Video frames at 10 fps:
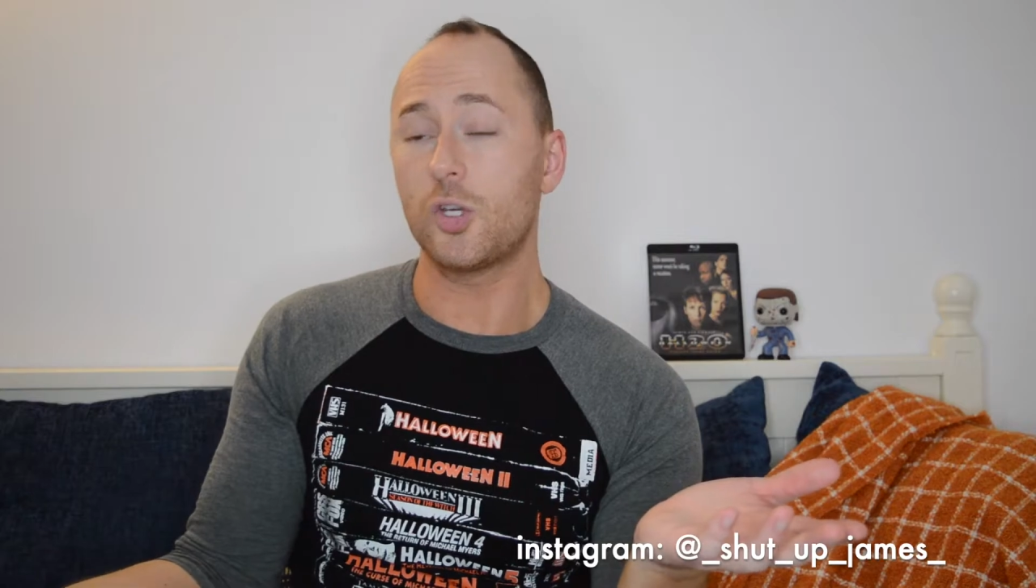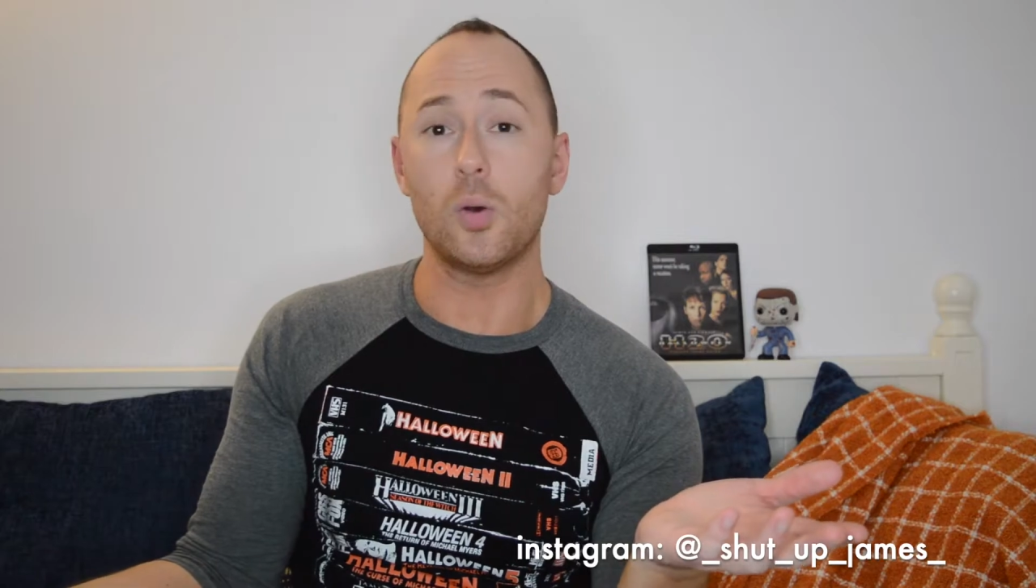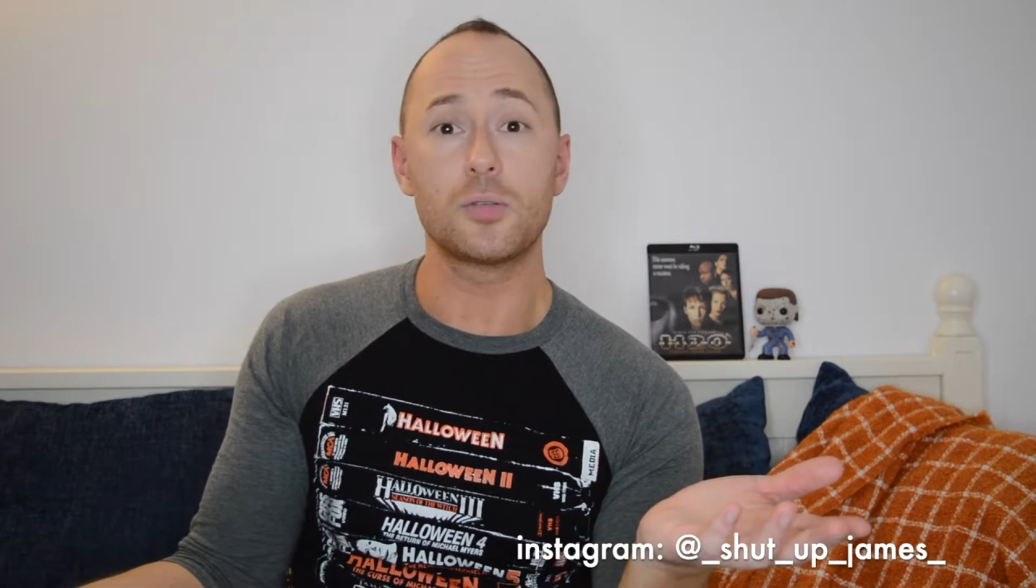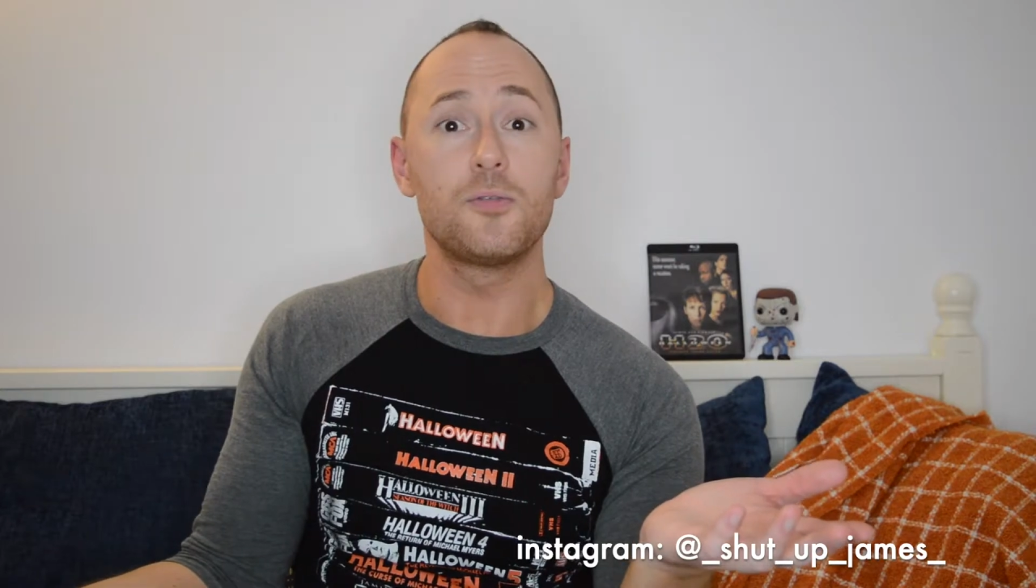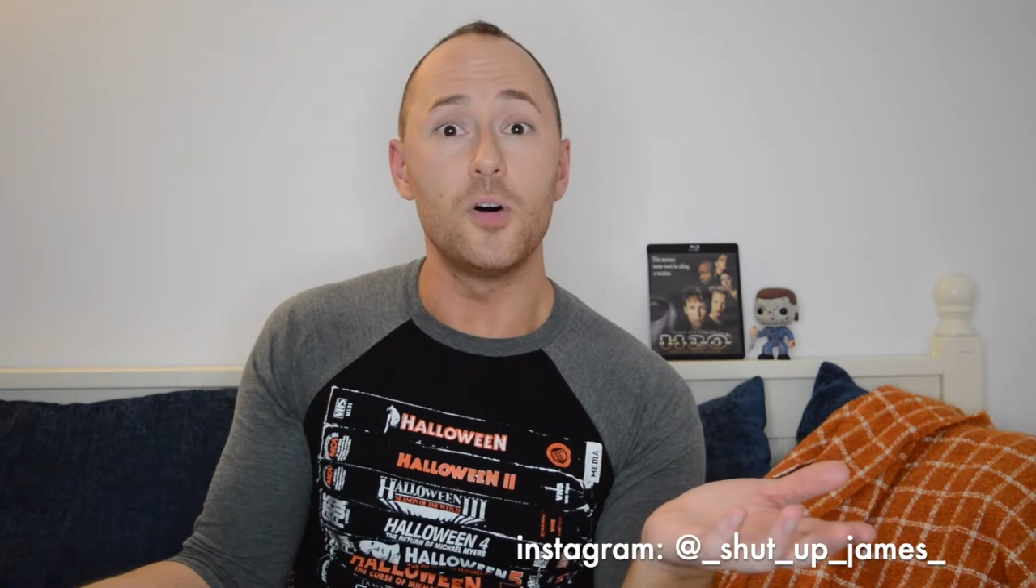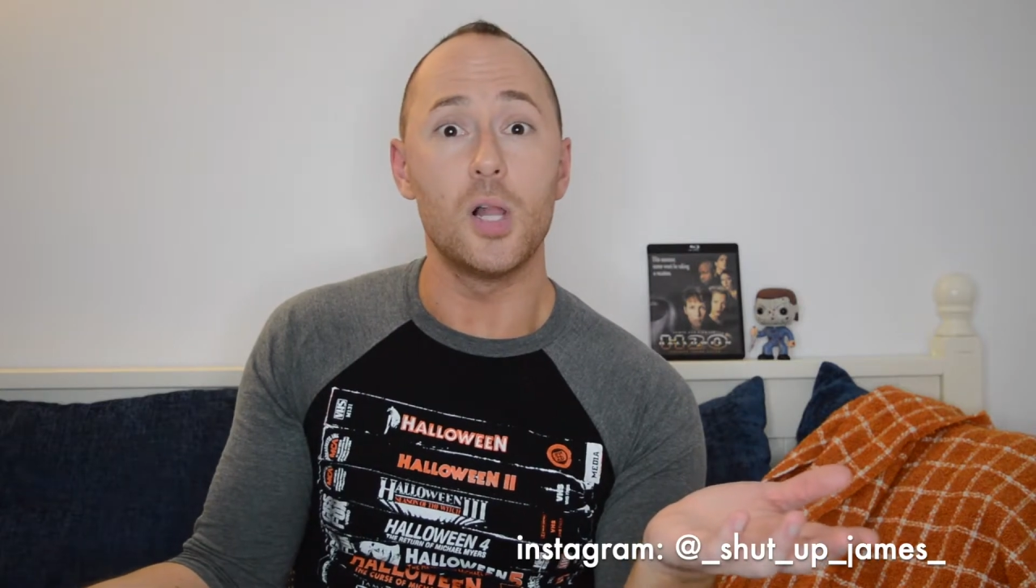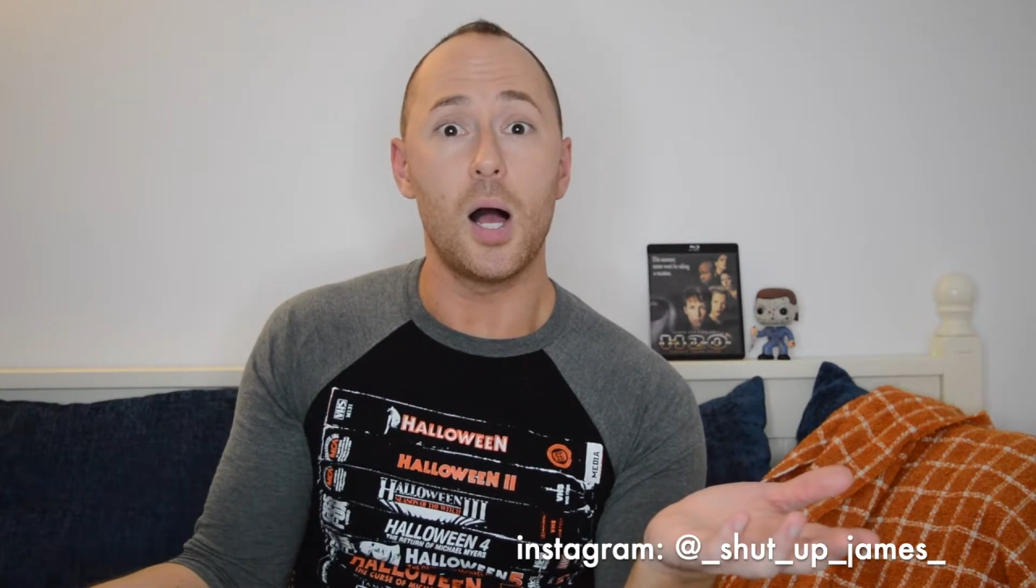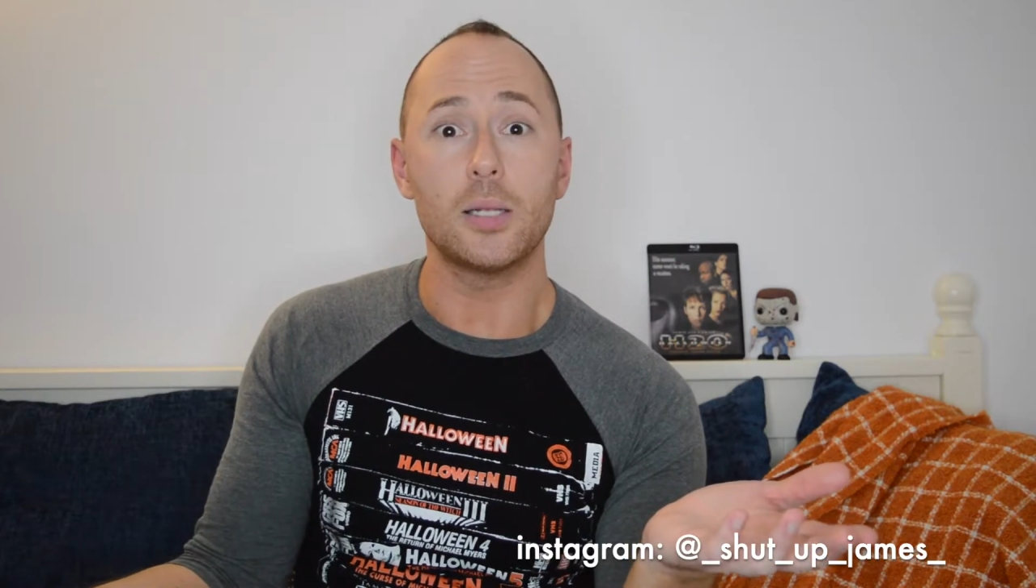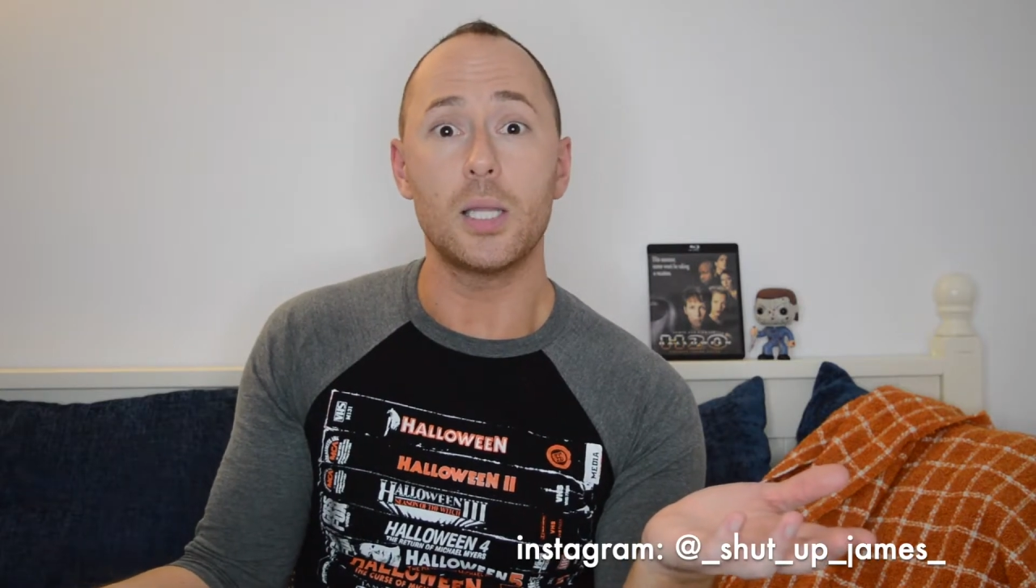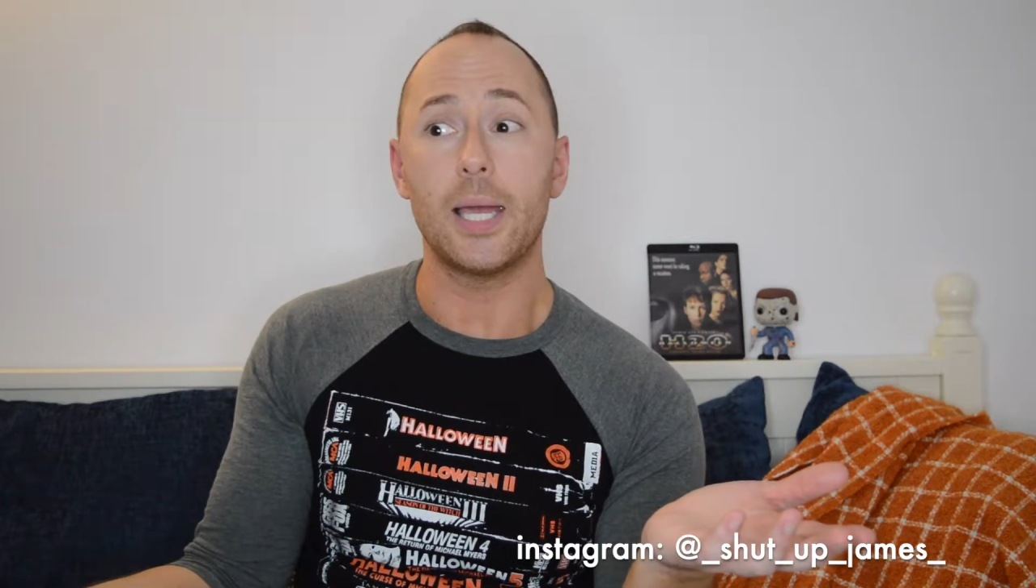goes full
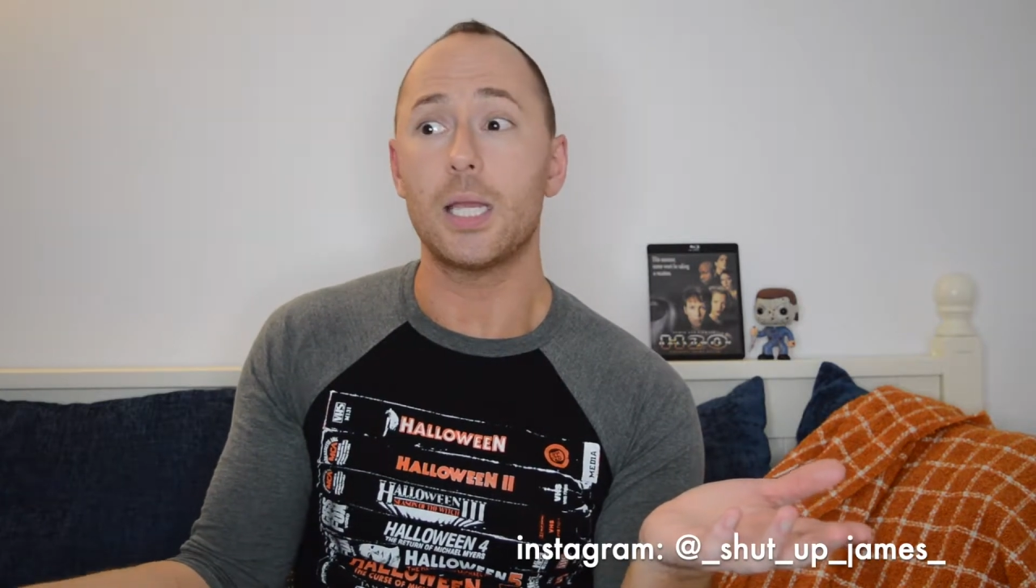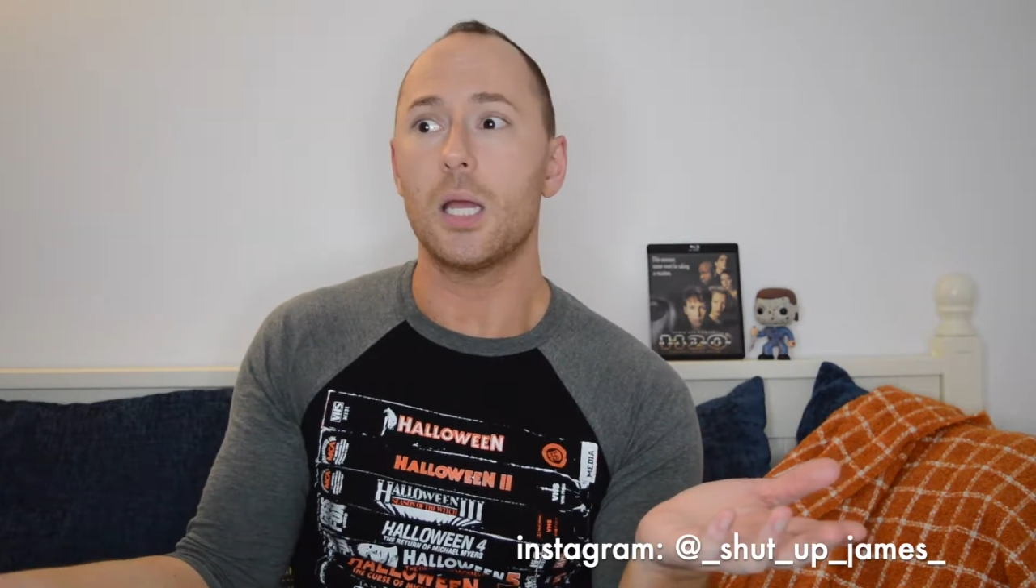on, like,